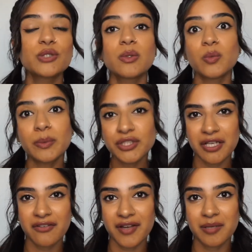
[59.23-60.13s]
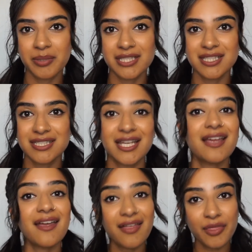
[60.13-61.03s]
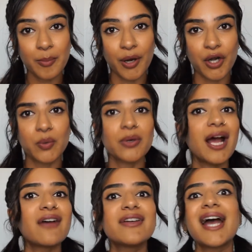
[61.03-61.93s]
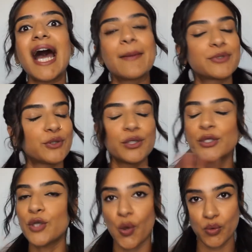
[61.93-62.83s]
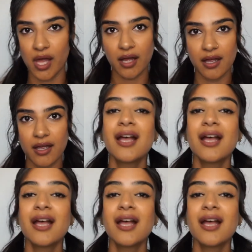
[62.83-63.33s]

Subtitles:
So when we were trying to find a place to stay in the park, we were having absolutely no luck.